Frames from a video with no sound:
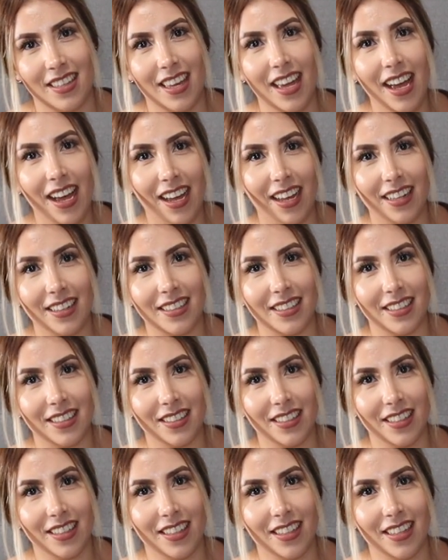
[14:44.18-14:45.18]
Yeah, I
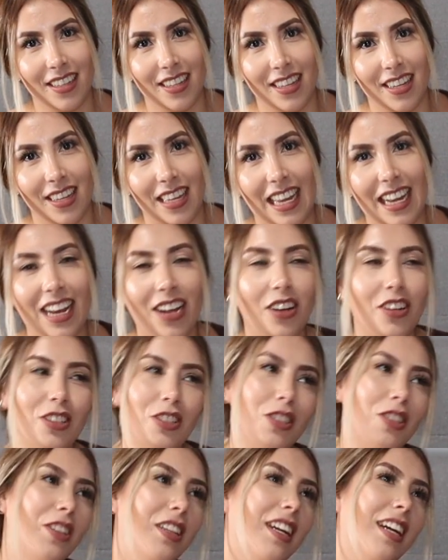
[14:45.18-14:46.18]
did. And I'll
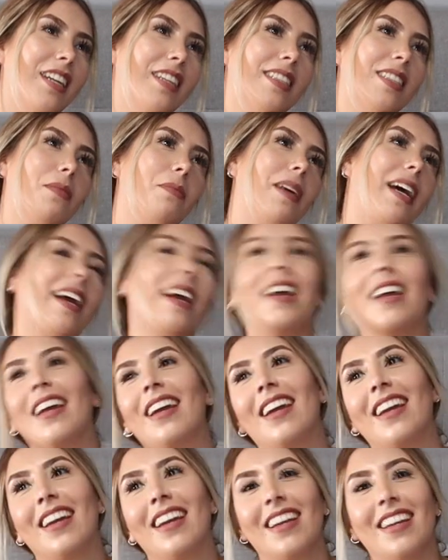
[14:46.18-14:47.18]
show you guys my
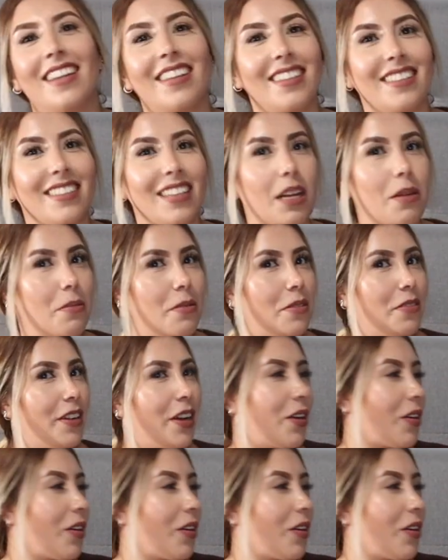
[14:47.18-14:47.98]
side profile.